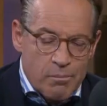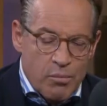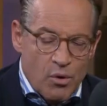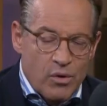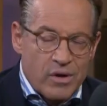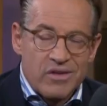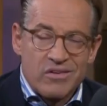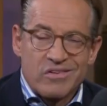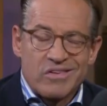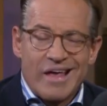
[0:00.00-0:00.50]
of
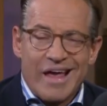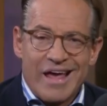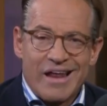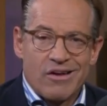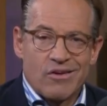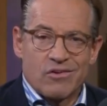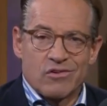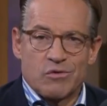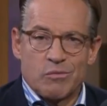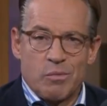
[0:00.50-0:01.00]
Bernie
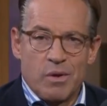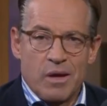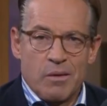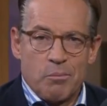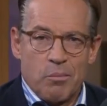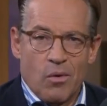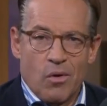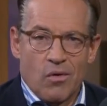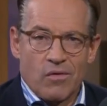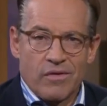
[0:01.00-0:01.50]
Sanders
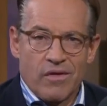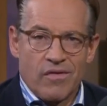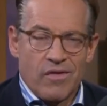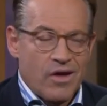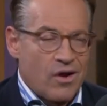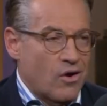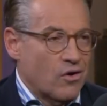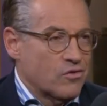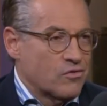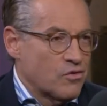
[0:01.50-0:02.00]
people than
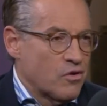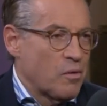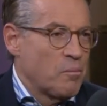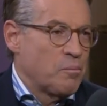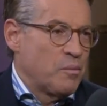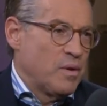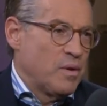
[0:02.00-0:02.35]
they are Trump